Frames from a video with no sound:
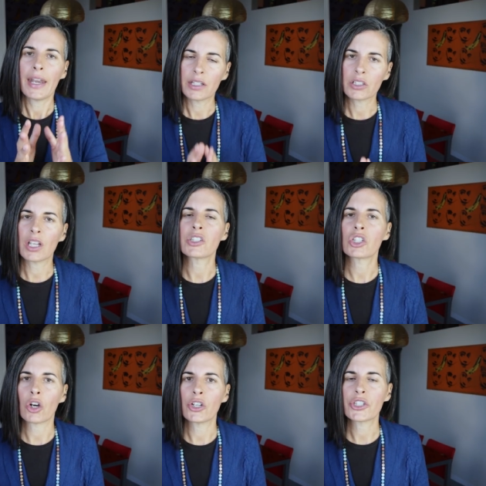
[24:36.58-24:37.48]
and it, it
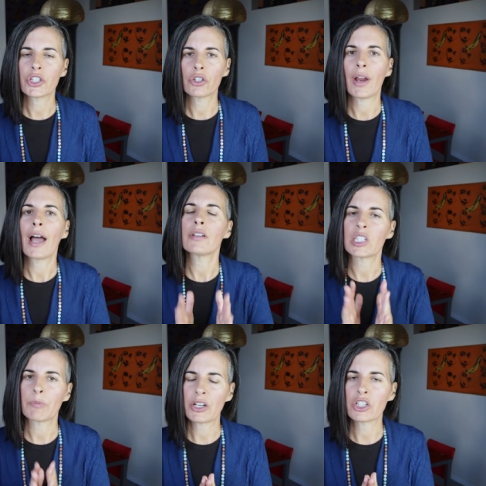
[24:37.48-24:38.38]
starts to ground,
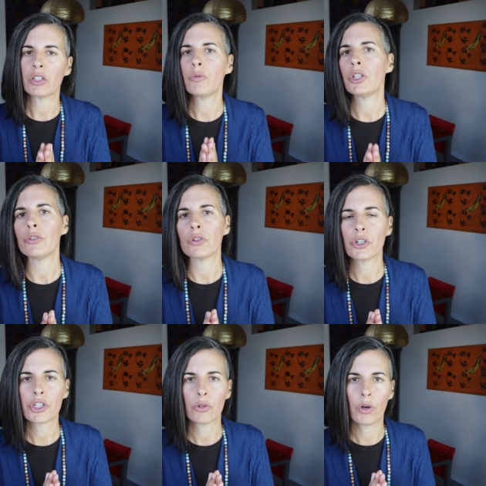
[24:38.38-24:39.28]
especially when you
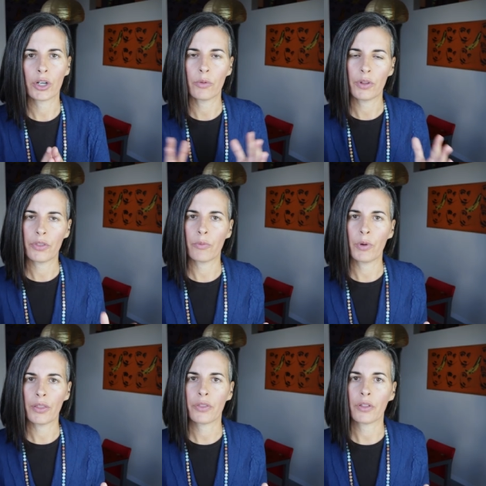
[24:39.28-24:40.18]
learn to work with,
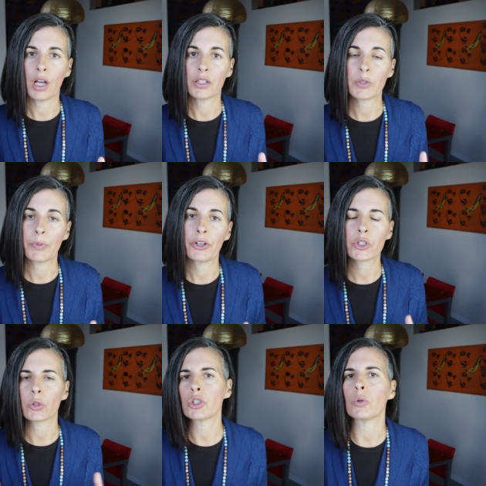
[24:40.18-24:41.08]
with uh,
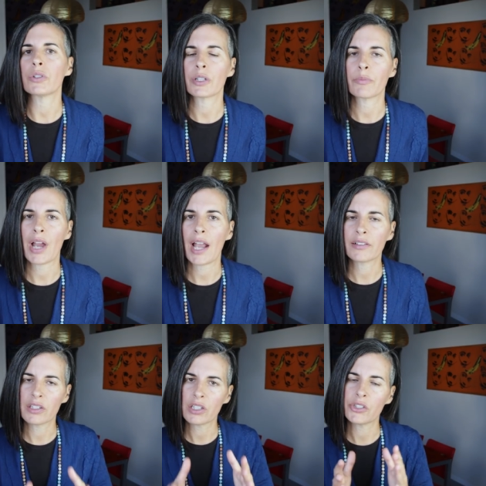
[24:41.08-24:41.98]
spiritual tools and
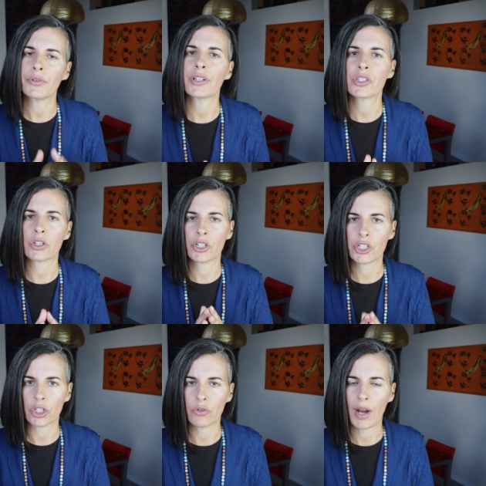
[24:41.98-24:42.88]
practices, you can
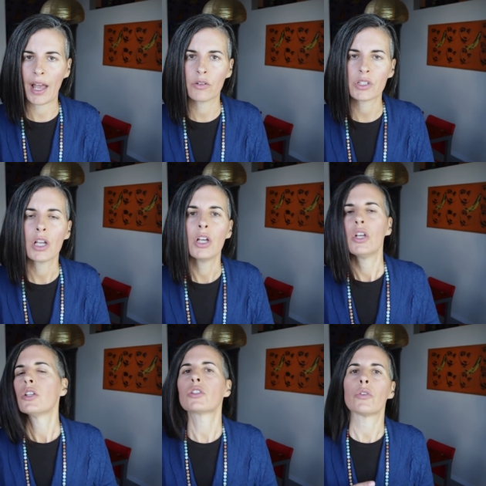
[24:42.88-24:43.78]
start to ground
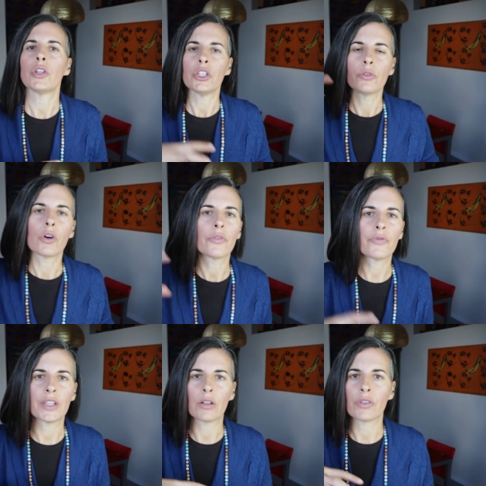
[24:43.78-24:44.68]
so that you don't
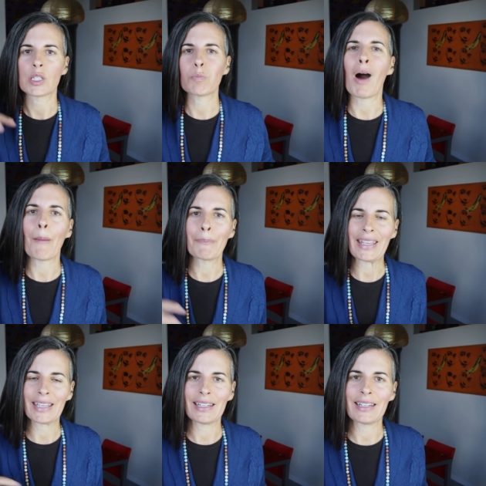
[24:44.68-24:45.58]
feel this
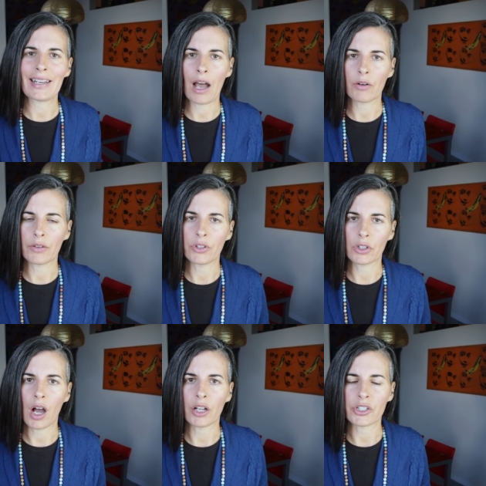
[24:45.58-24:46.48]
popping in and out of
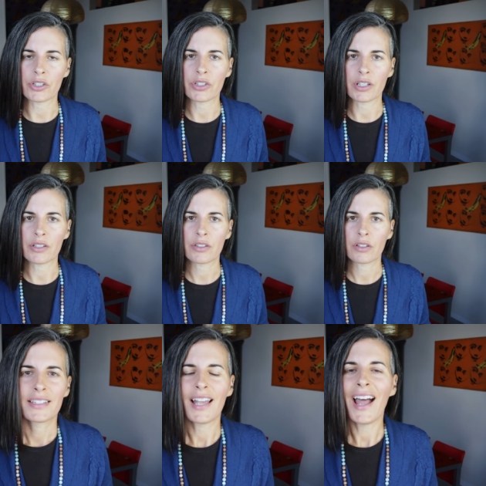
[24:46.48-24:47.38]
your consciousness.
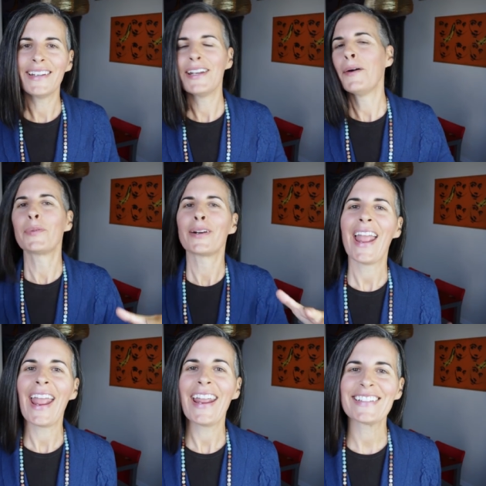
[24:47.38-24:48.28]
Sign
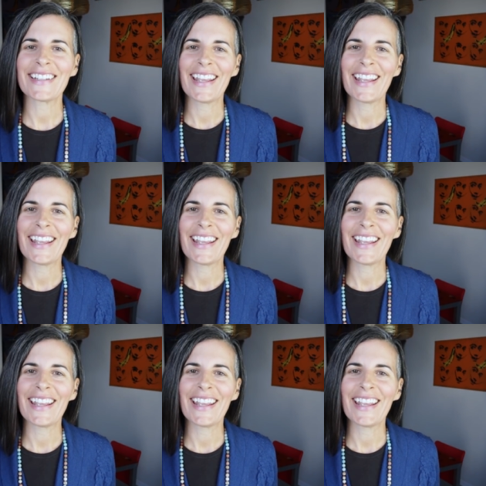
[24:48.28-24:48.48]
number eight